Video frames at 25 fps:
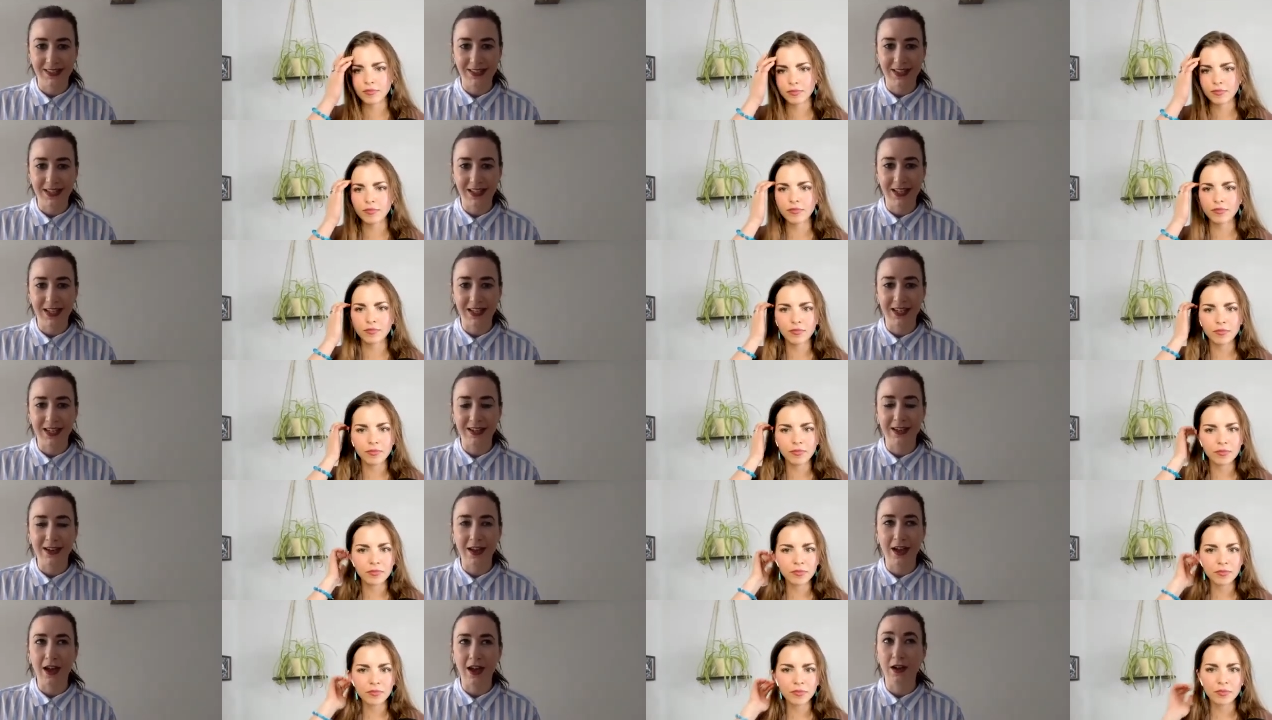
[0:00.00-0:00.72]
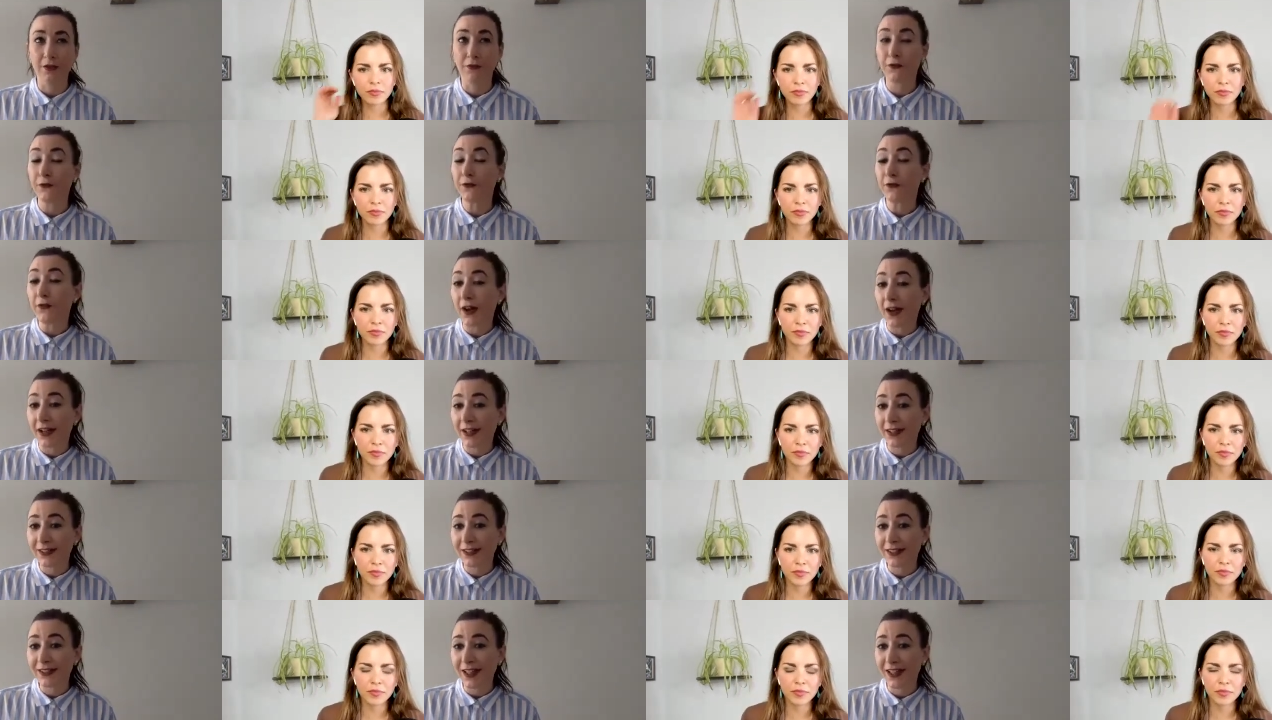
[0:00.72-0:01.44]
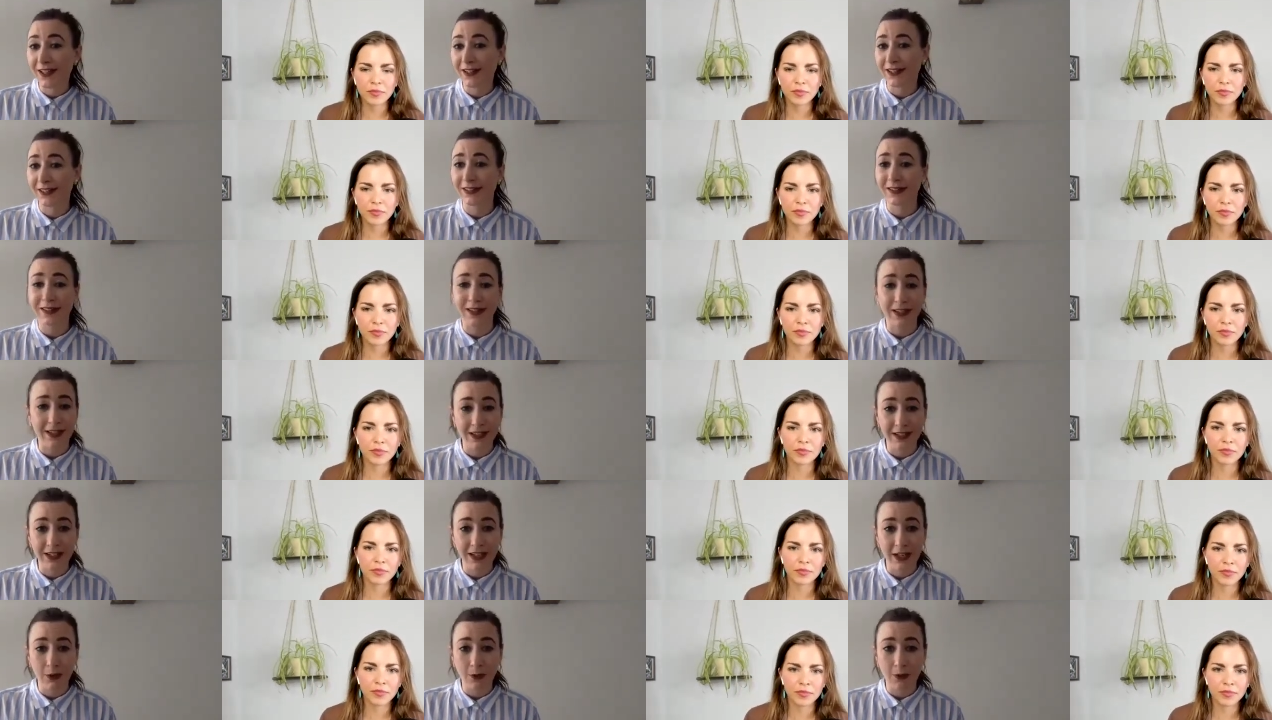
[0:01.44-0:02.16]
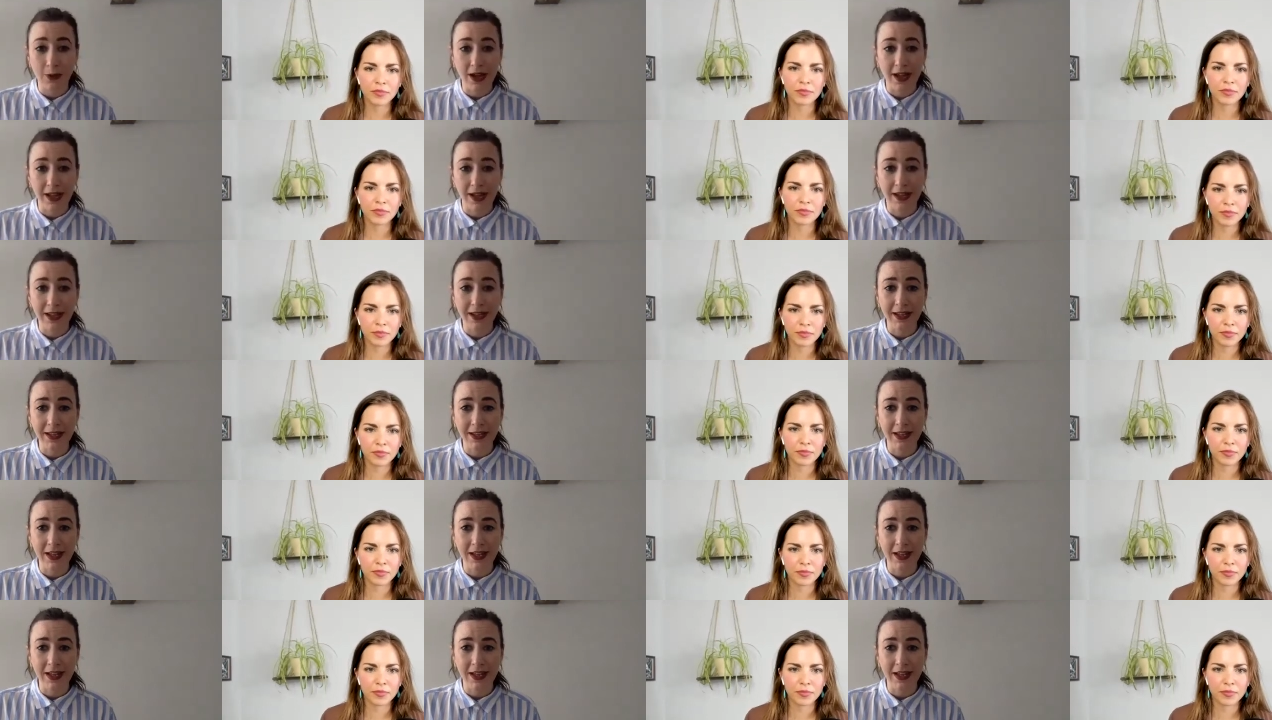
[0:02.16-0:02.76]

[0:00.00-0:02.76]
Speaker 1: in a fun and enlightening way.